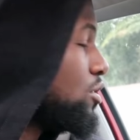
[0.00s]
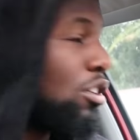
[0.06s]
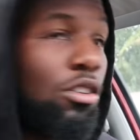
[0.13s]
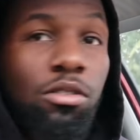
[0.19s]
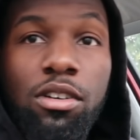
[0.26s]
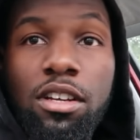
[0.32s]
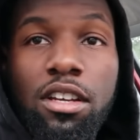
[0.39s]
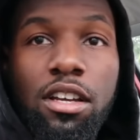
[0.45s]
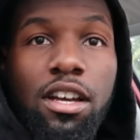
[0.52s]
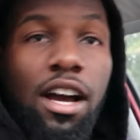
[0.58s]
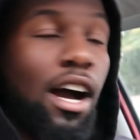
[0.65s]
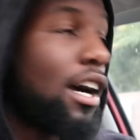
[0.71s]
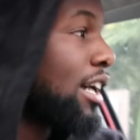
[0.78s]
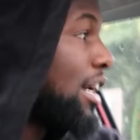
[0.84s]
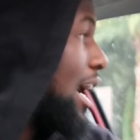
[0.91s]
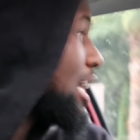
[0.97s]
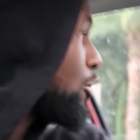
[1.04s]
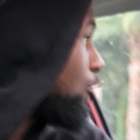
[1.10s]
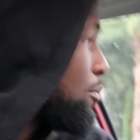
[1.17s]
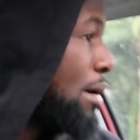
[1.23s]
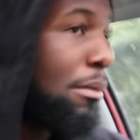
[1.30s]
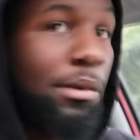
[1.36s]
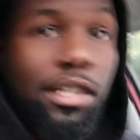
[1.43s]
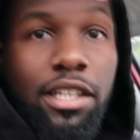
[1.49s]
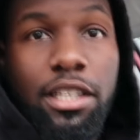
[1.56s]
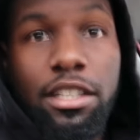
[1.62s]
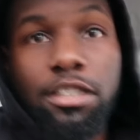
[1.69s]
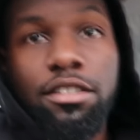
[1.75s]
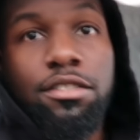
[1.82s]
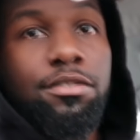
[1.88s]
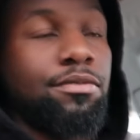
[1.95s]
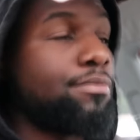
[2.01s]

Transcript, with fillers: so I gotta remember to eat.